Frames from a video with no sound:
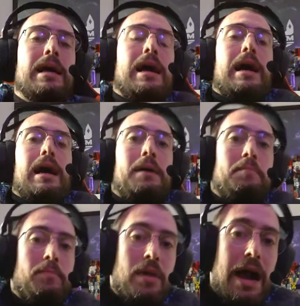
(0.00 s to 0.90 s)

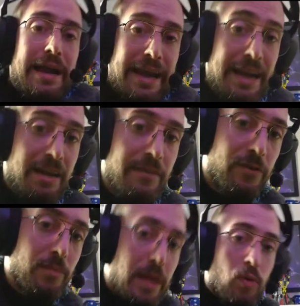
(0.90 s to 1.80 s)
I can
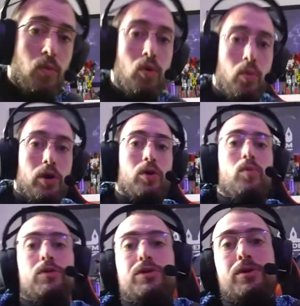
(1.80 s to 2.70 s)
confirm that it will work
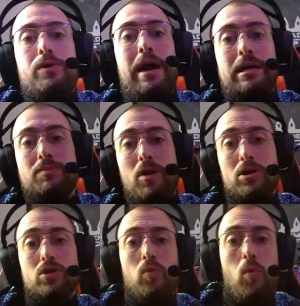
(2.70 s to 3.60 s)
with your
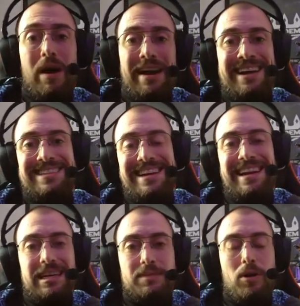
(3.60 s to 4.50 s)
Xbox One X and
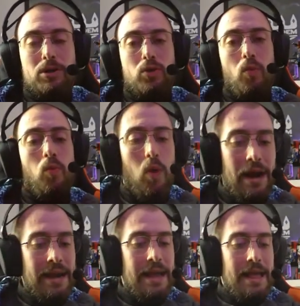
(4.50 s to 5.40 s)
Xbox
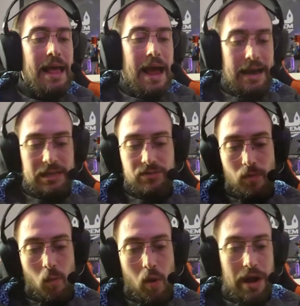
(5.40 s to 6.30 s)
One, as
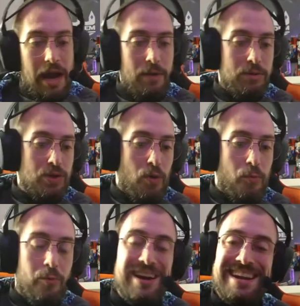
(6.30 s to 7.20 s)
from what I was
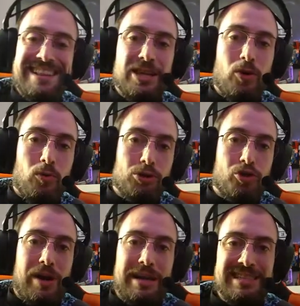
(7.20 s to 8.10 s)
reading, the old
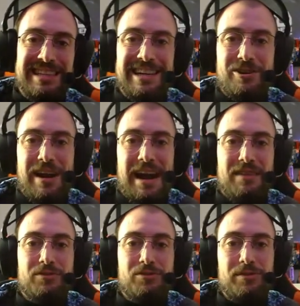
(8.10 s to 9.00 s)
translator
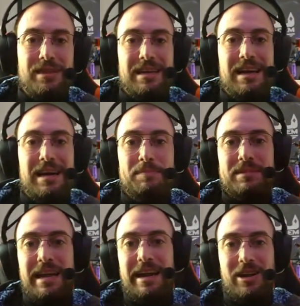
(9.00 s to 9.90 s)
after the
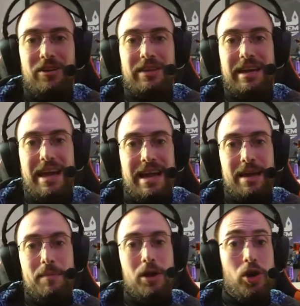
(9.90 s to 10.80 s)
update on the
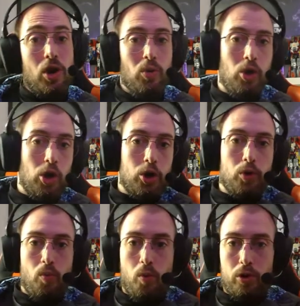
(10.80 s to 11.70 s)
game no longer
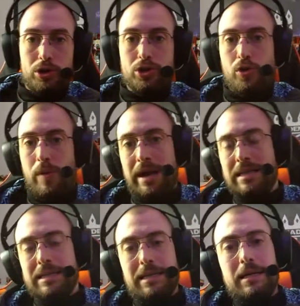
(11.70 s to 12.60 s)
works
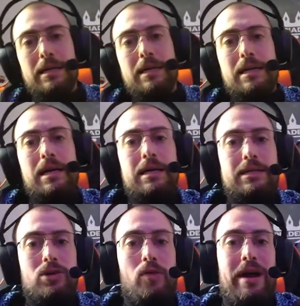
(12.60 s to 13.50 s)
correctly.
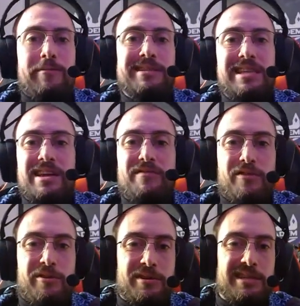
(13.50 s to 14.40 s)
So that was the
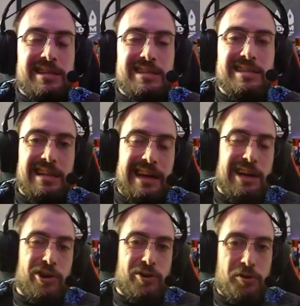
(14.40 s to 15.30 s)
first
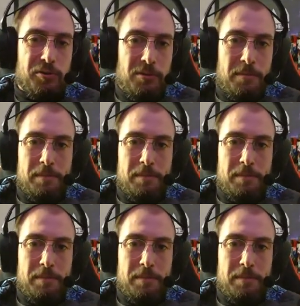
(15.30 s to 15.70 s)
slight hurdle